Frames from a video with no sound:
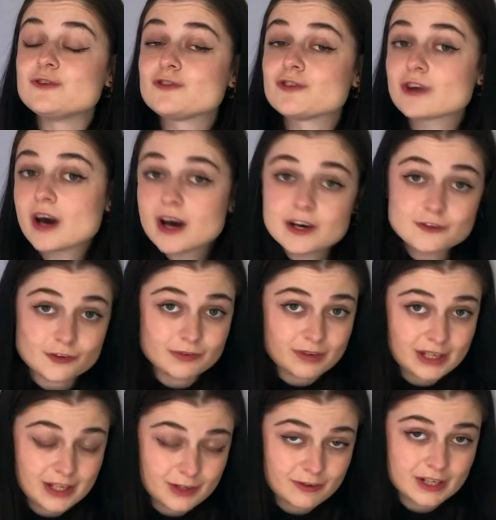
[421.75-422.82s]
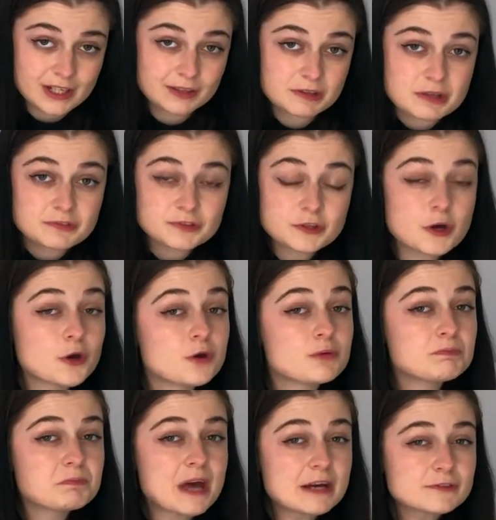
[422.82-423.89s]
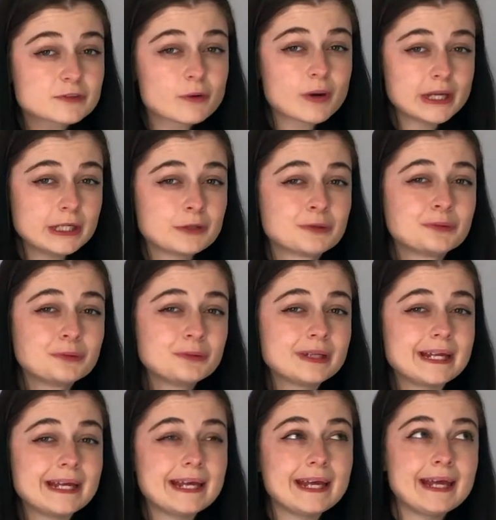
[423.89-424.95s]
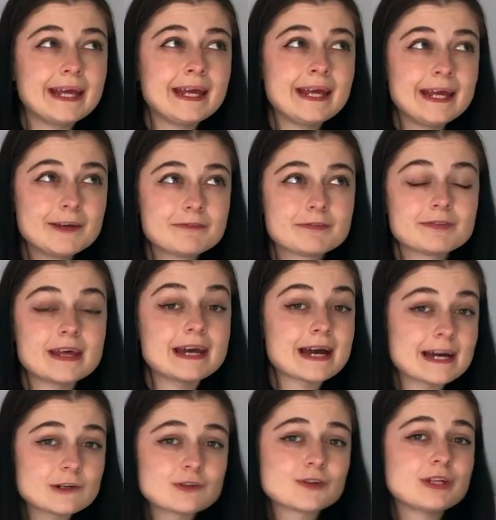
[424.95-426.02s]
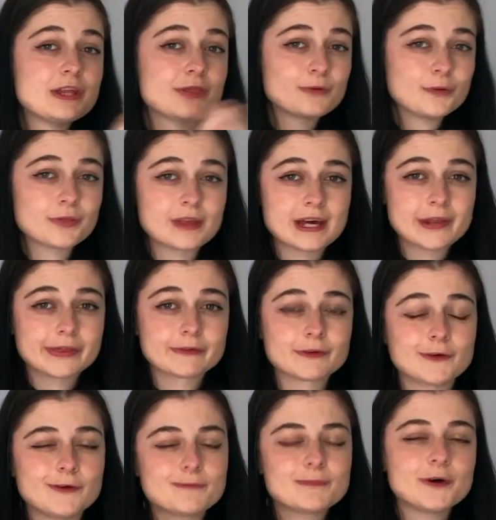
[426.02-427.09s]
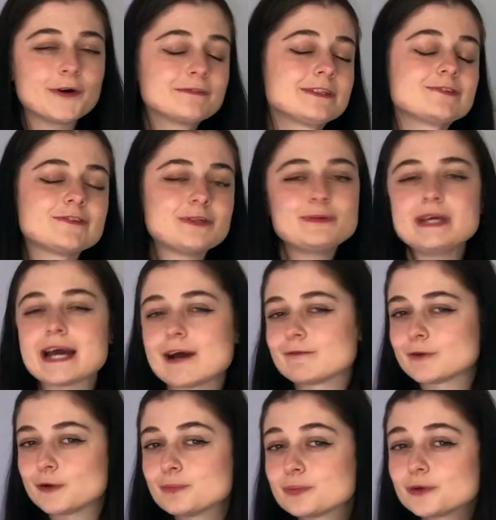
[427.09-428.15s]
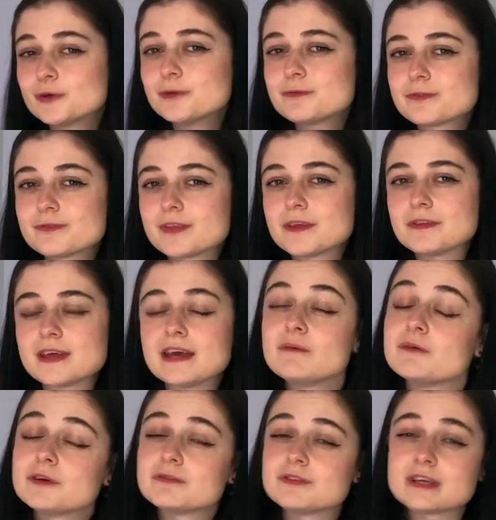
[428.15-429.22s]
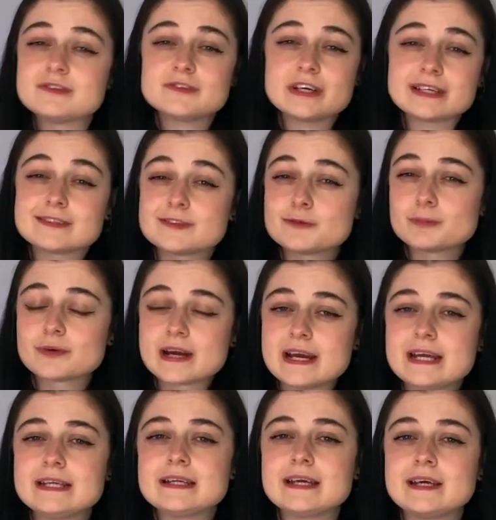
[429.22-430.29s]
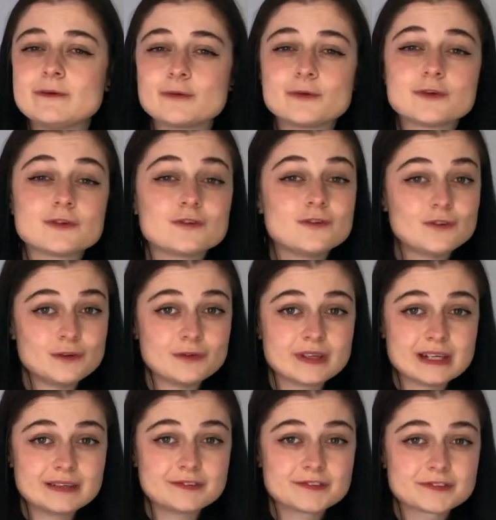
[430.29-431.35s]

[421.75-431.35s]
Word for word: charge of hearing, so that's quite cool if they actually thought that through, but obviously we have no proof that they would have dissected a brain in order to do this.